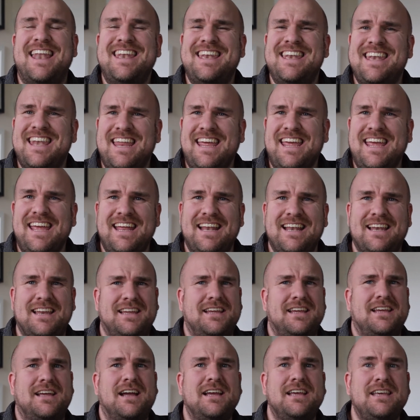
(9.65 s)

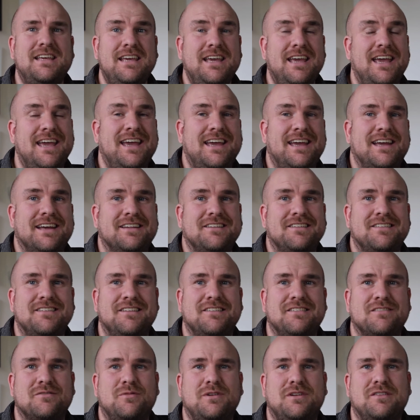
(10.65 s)
nearly a year
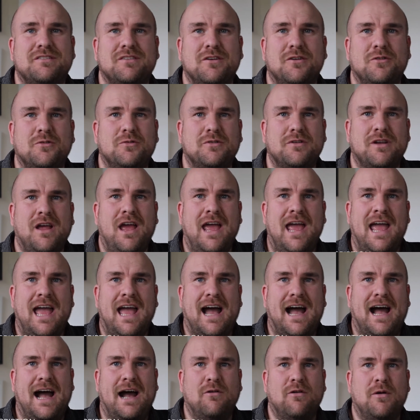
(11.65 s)
since we sold
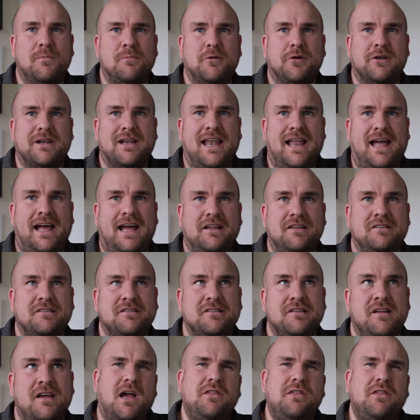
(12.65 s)
our Model S.